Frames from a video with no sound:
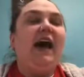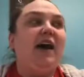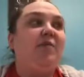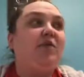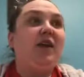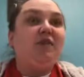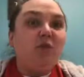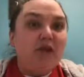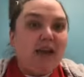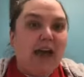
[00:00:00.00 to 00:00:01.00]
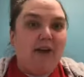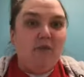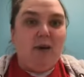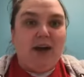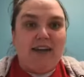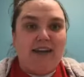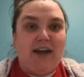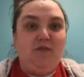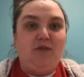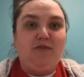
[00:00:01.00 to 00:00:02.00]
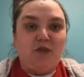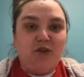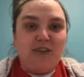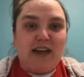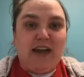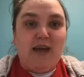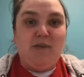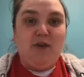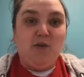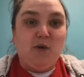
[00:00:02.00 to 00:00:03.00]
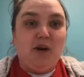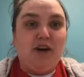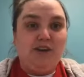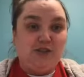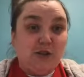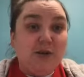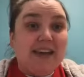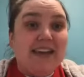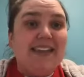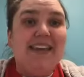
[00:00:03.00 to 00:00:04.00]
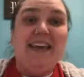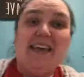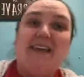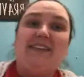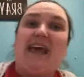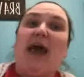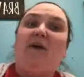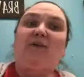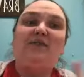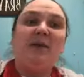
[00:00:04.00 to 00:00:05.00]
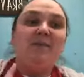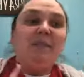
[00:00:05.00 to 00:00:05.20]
You never want to have a pocket knife and the first time you're doing anything is out